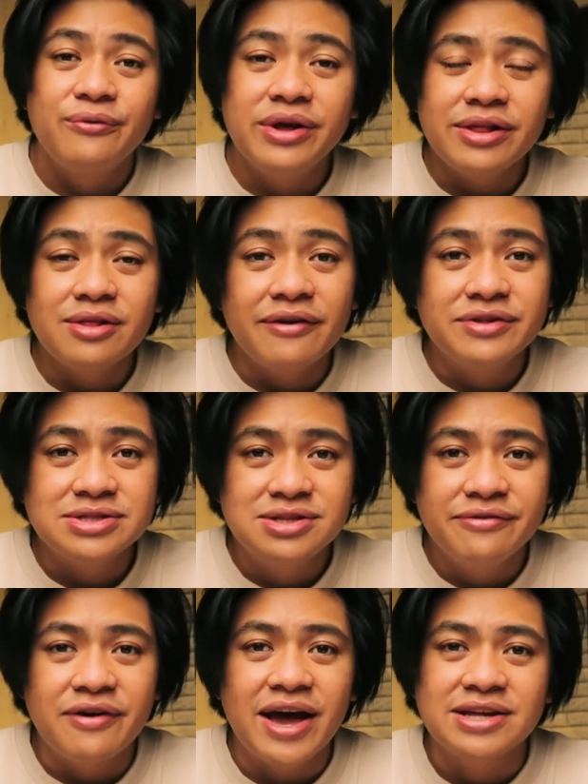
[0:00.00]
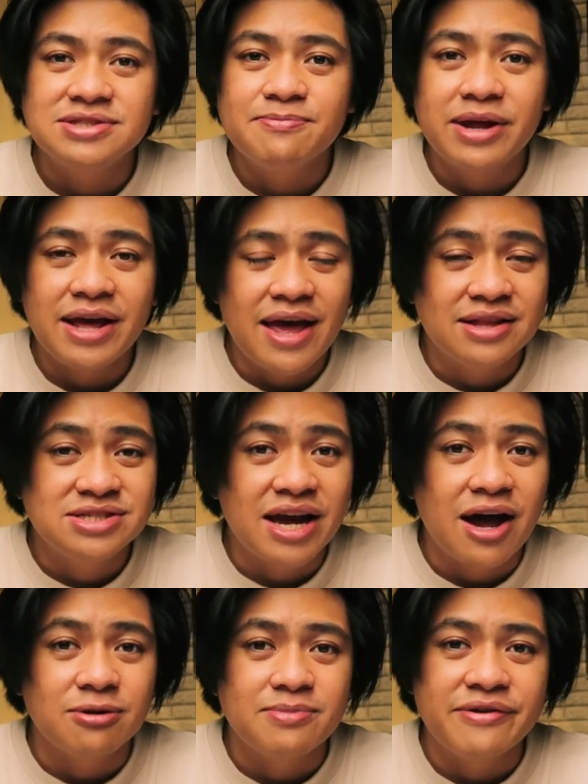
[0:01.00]
Really love this device, but again,
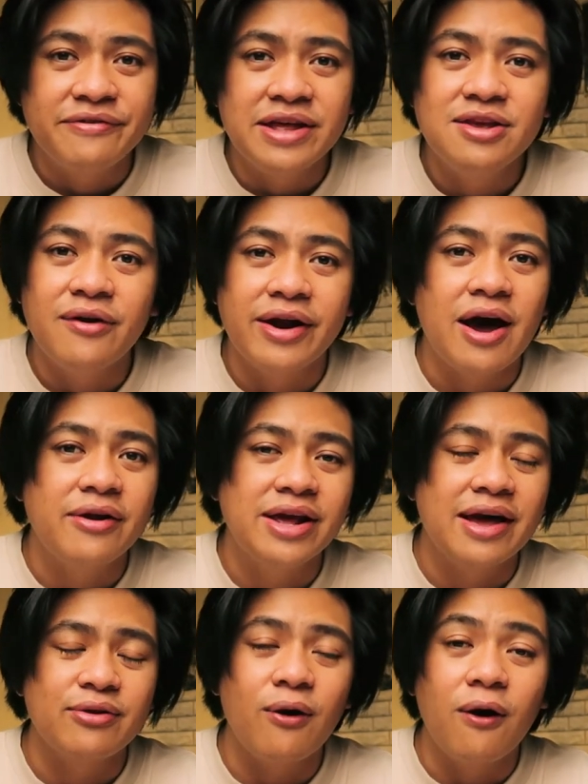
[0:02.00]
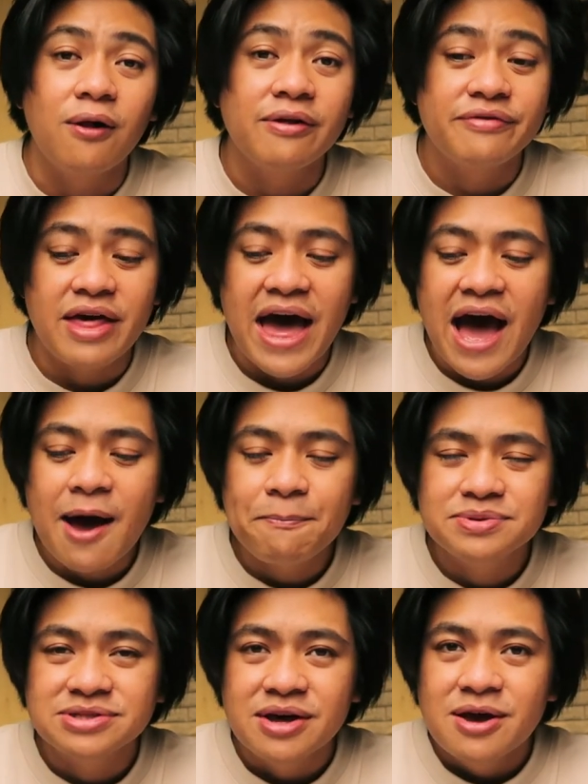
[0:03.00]
check out my video on how to get all of the
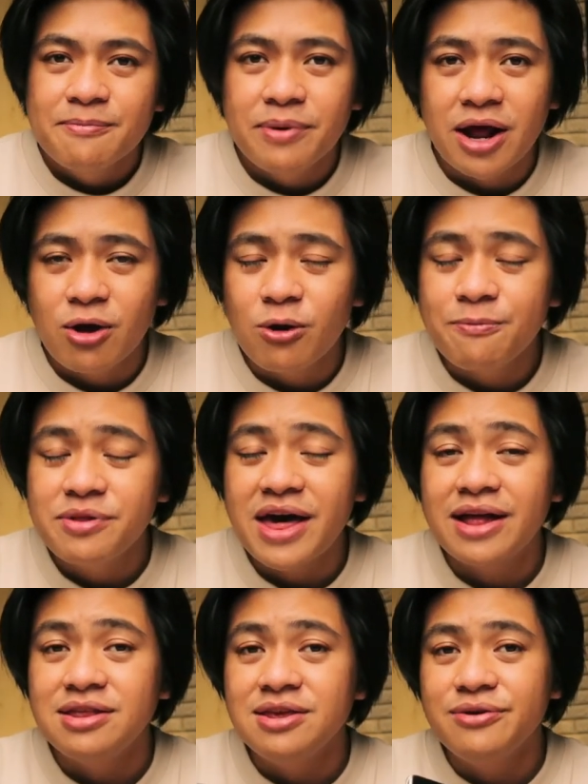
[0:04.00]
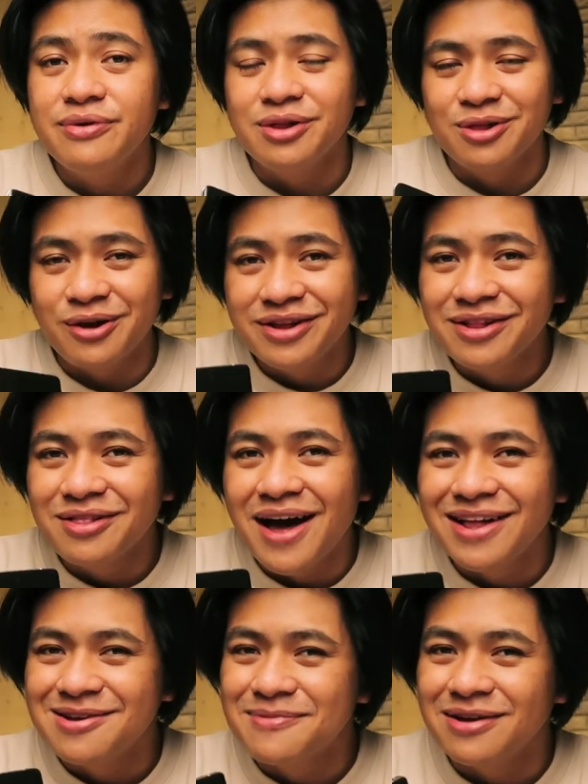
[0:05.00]
apps. But I hope that you learned a
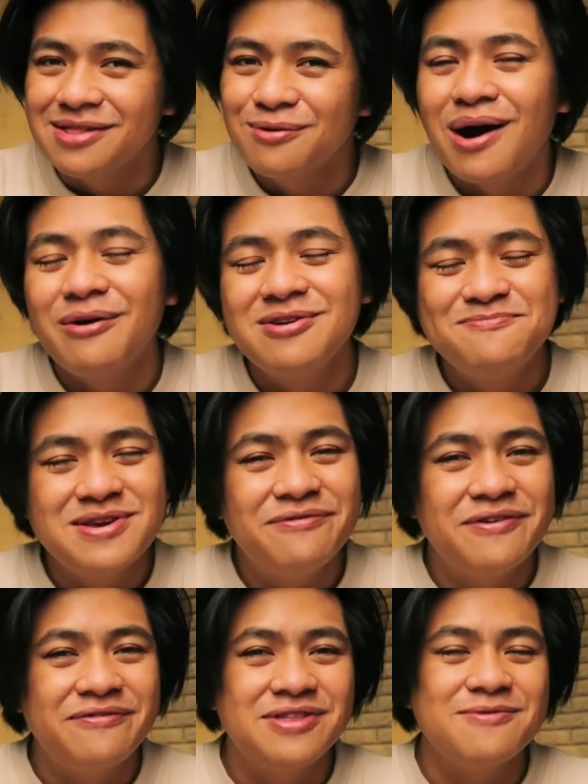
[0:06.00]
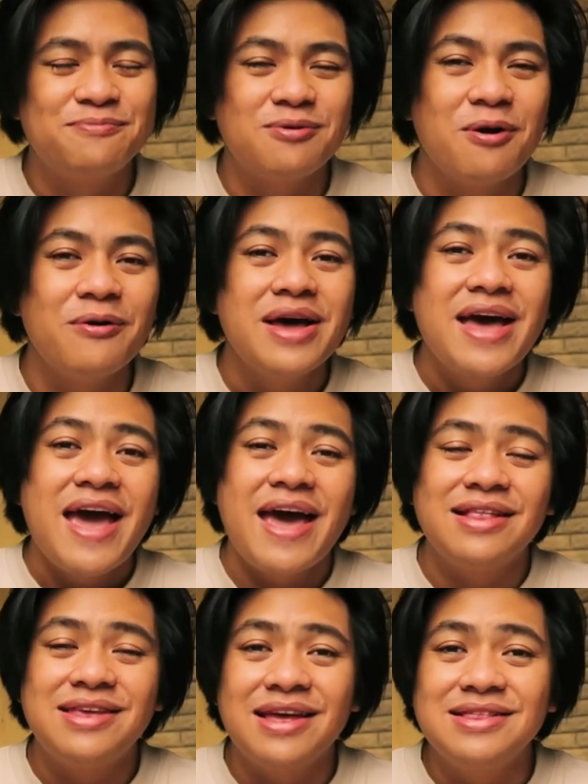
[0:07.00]
lot about the Huawei P fifty Pro
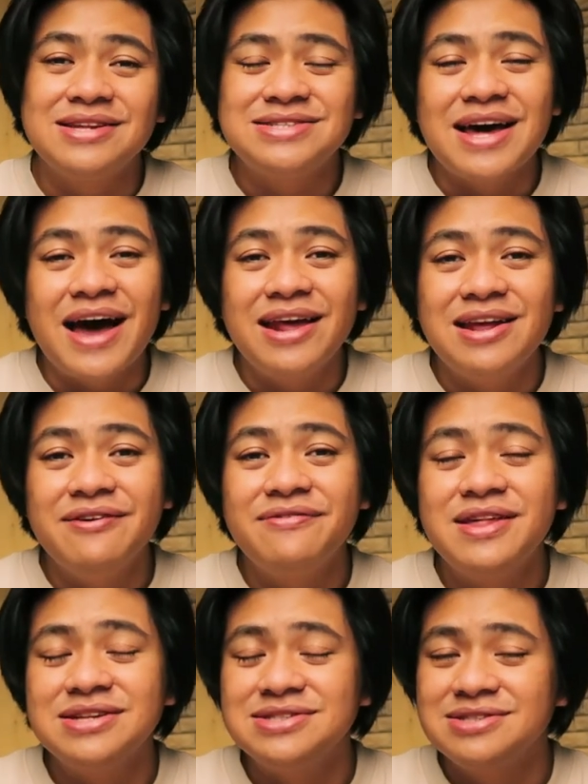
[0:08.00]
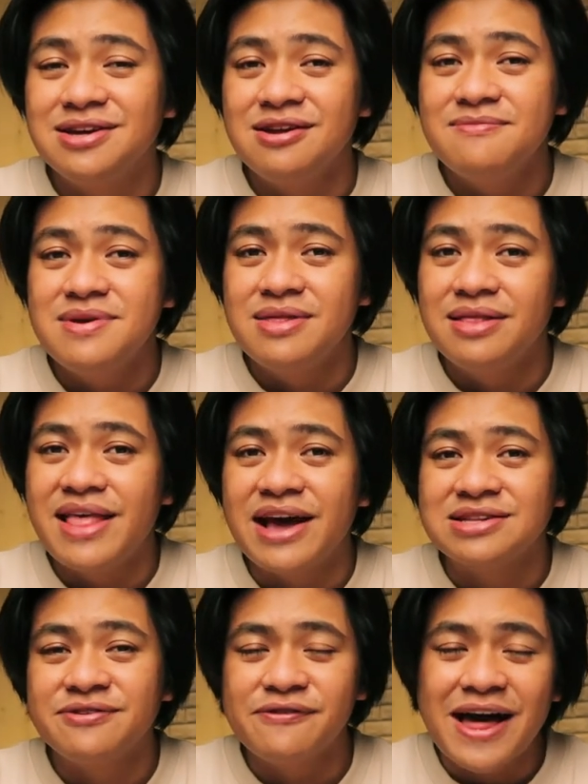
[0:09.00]
and can decide if this is going to be the
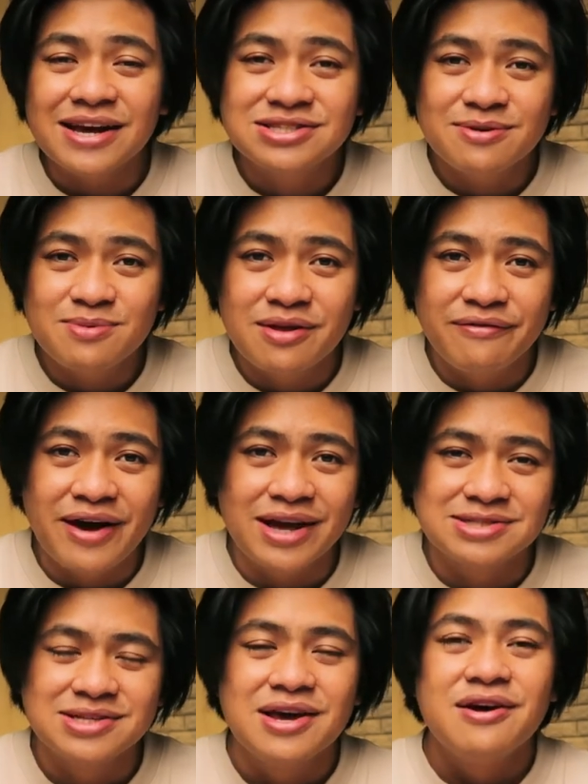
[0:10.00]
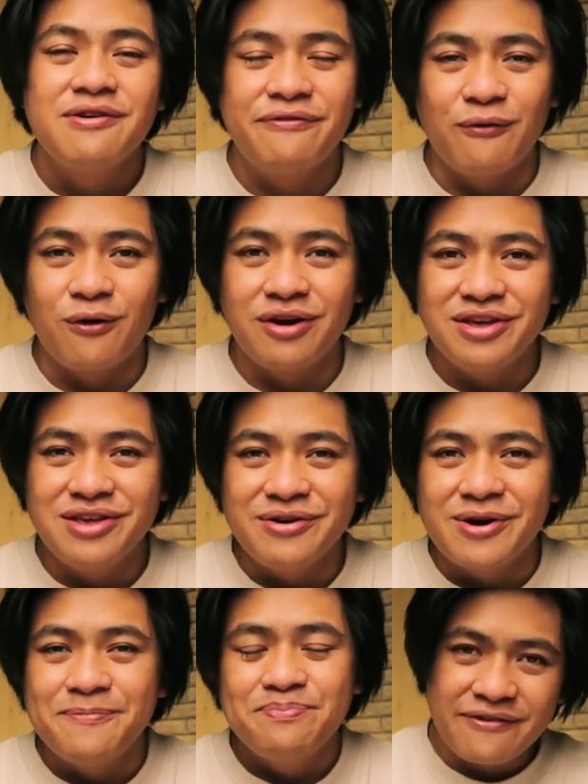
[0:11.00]
next flagship device for
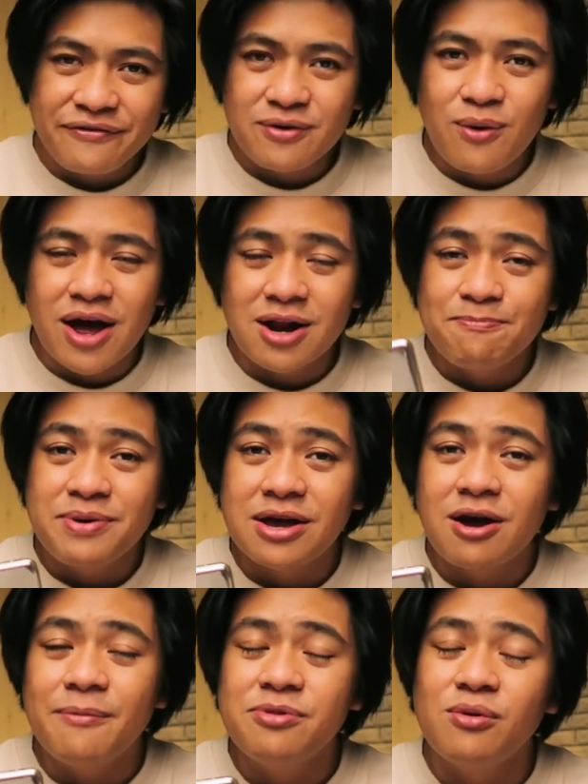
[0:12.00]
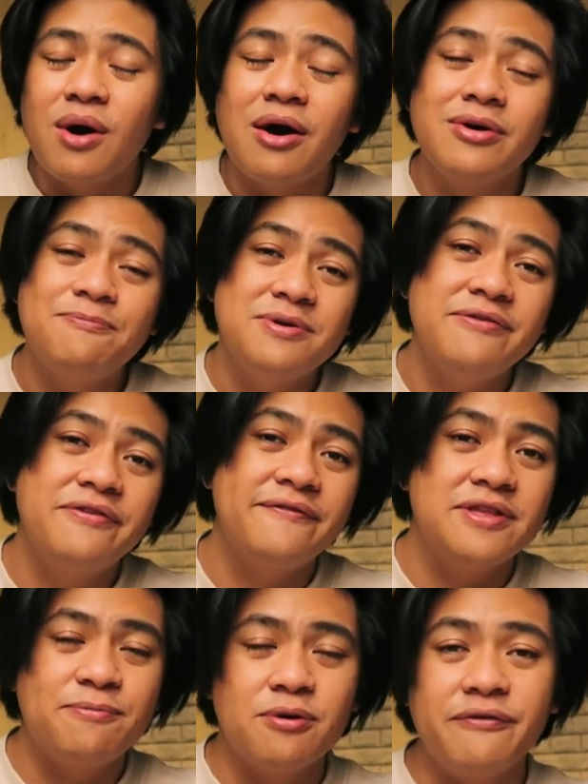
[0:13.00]
you. If you want to pick up the Huawei P
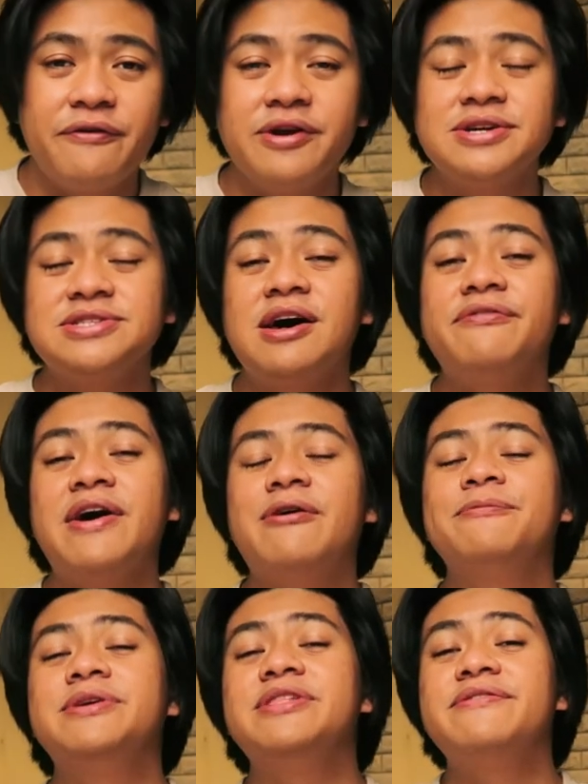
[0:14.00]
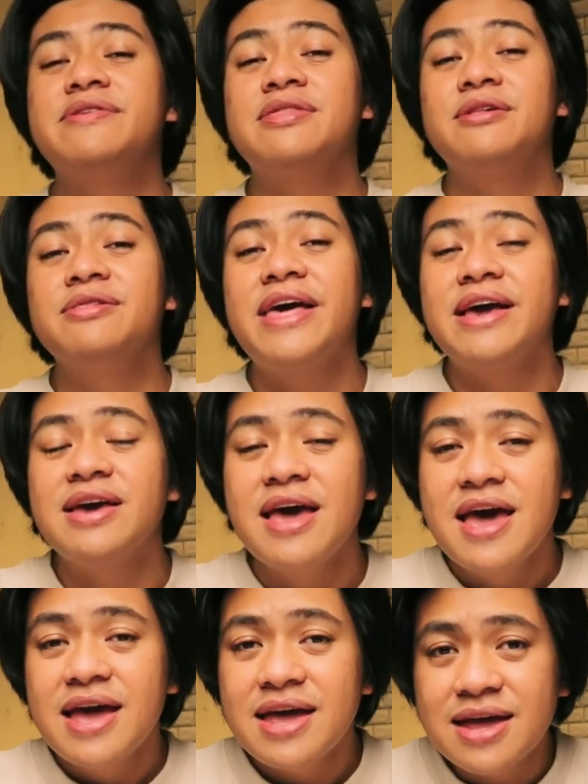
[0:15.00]
fifty Pro for yourself, I'll be leaving the link
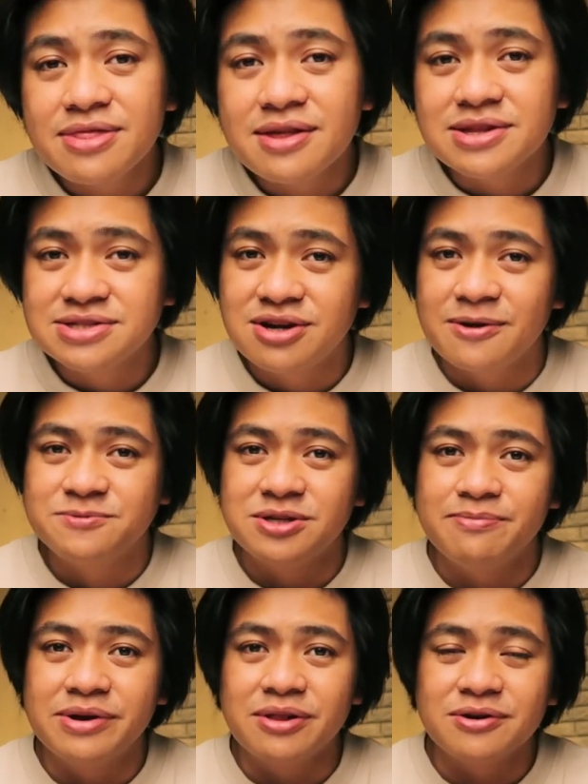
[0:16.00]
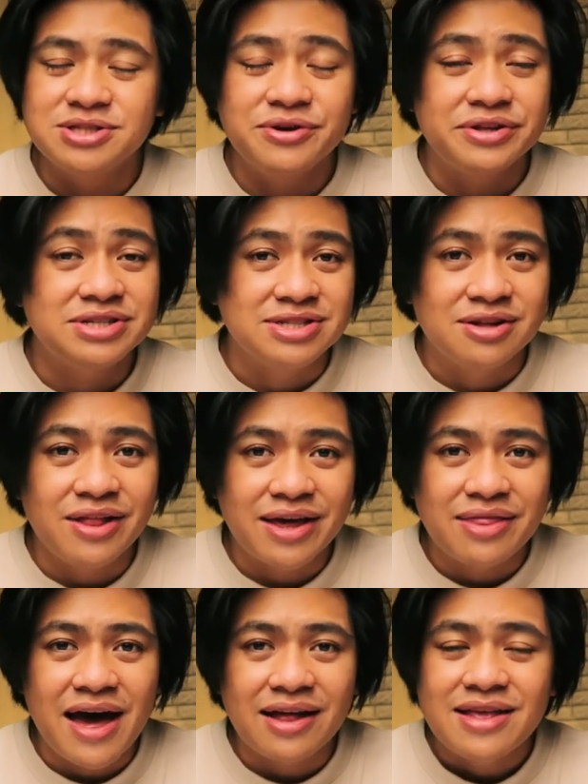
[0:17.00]
in the description below, so you can just
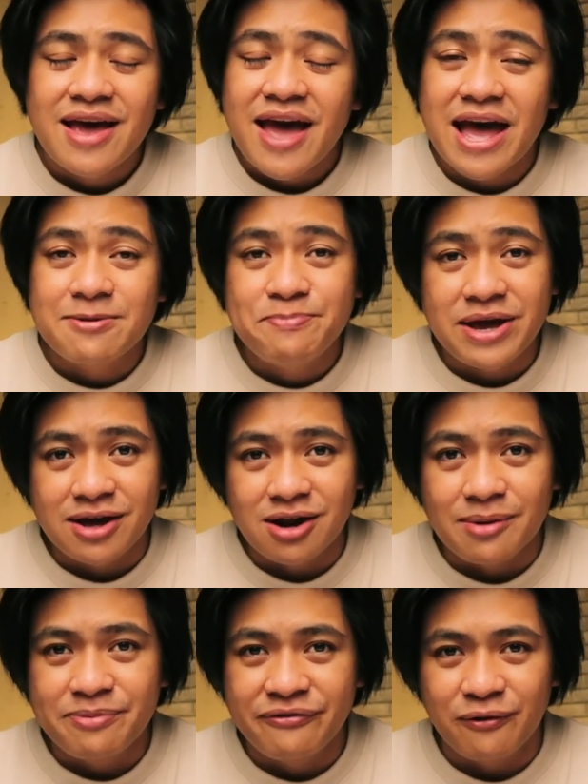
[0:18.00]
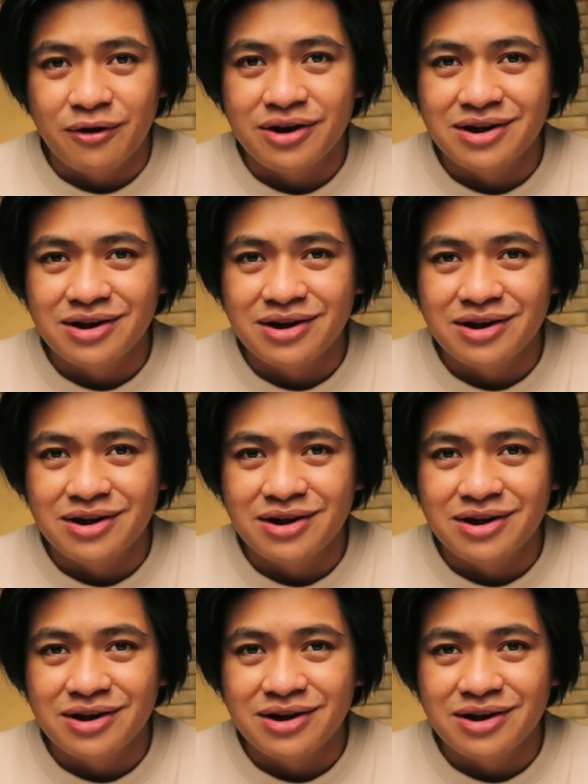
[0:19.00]
click that and pick it up for